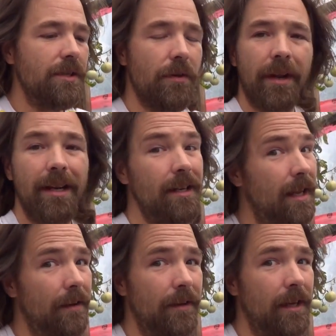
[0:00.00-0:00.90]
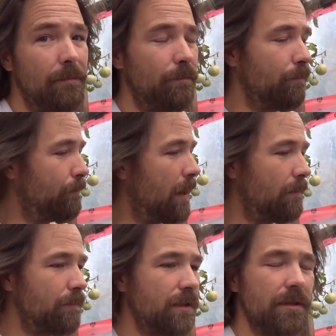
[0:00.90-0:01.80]
so that I didn't have any
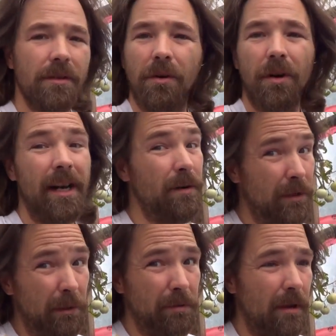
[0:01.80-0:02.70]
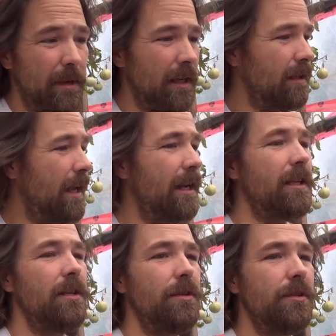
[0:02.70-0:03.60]
pumps or any real plumbing and
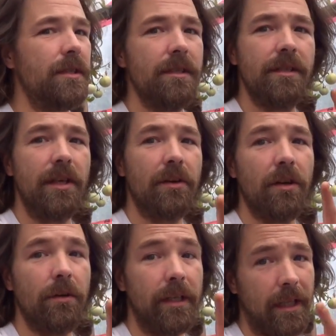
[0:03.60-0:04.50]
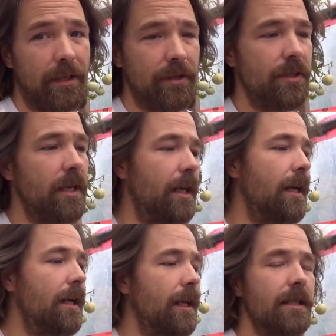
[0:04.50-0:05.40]
it used zero electricity.
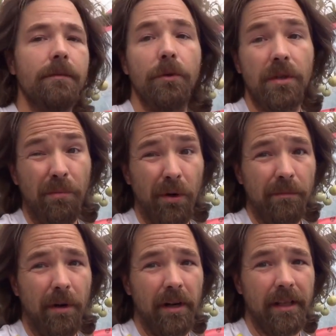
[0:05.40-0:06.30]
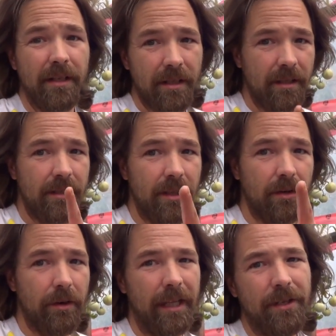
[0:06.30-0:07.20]
That's the most important part of this.
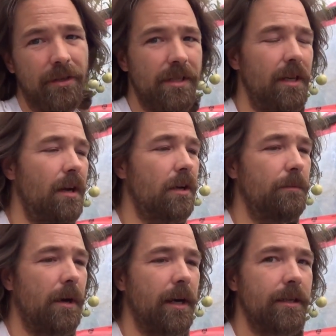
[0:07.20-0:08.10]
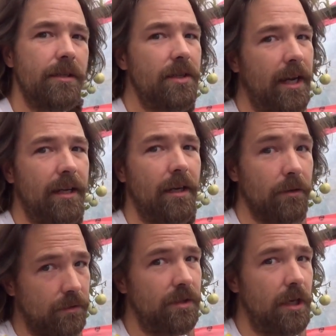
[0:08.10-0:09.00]
Zero electricity aquaponics. Check it
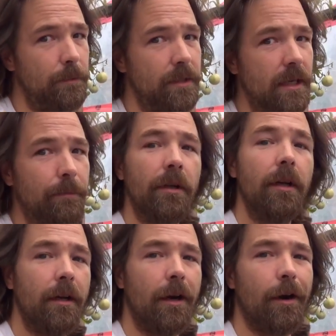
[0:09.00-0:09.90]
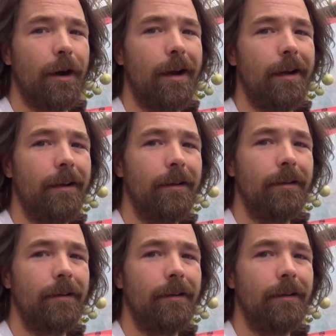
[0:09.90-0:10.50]
out. Stupid simple. Alright.